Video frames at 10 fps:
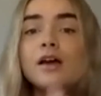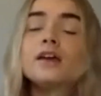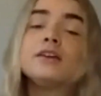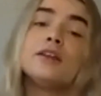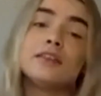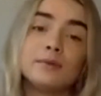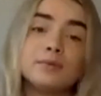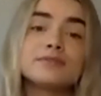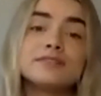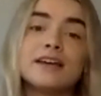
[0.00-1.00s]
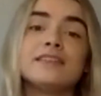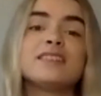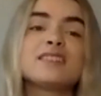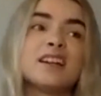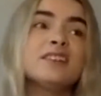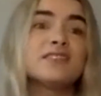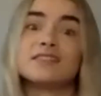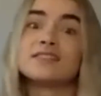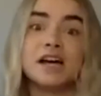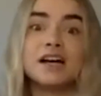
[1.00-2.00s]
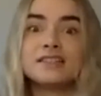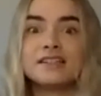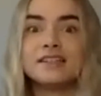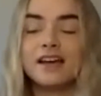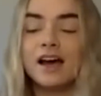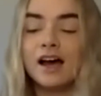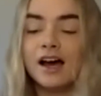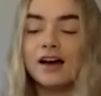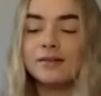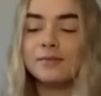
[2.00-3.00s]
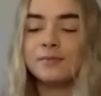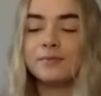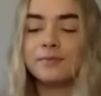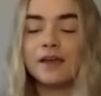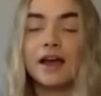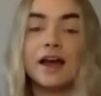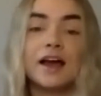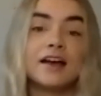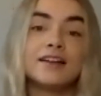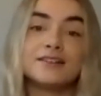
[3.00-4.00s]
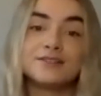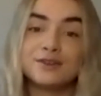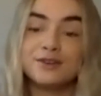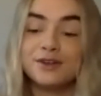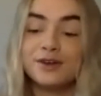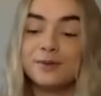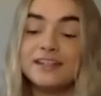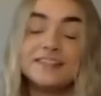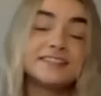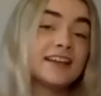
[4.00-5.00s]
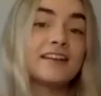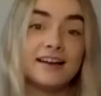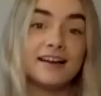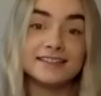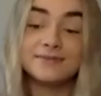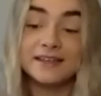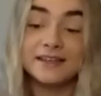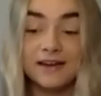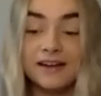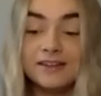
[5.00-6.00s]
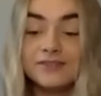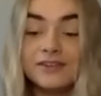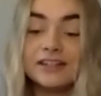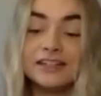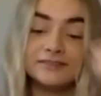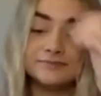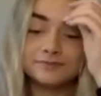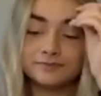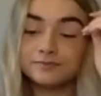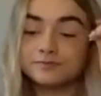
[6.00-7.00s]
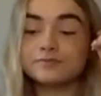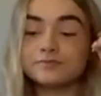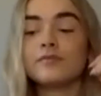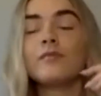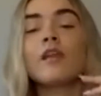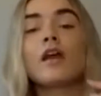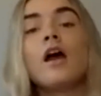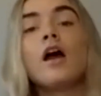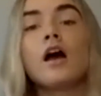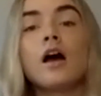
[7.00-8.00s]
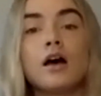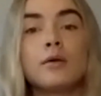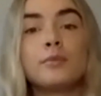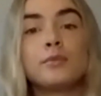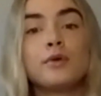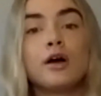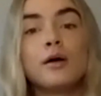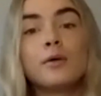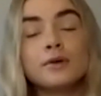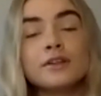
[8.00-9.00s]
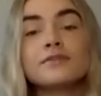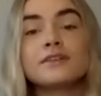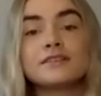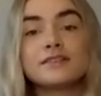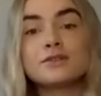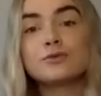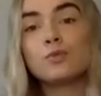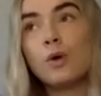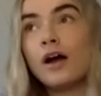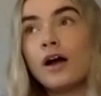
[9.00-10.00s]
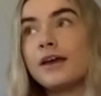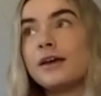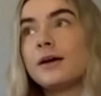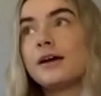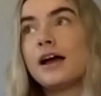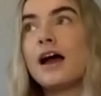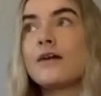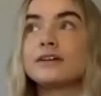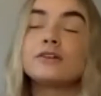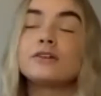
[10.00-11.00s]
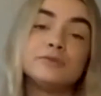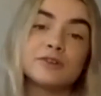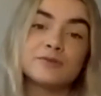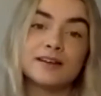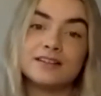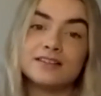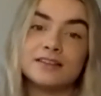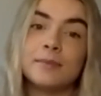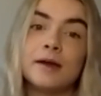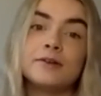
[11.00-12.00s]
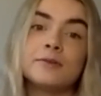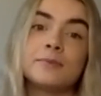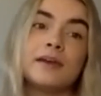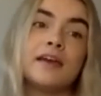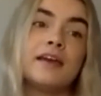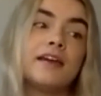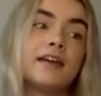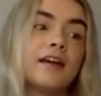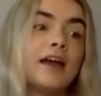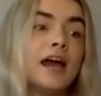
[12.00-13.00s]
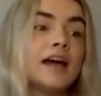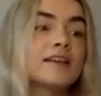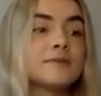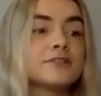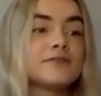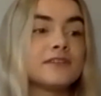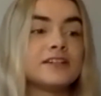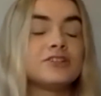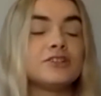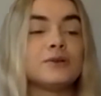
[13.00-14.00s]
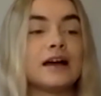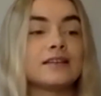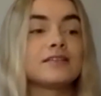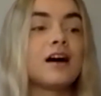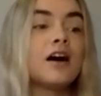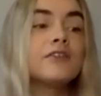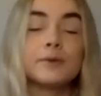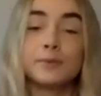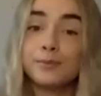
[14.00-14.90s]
they will say that it's kind of uncertain. And so, we need to take that at face value, really. One of the reasons why having too much magnesium might not be as much of an issue as other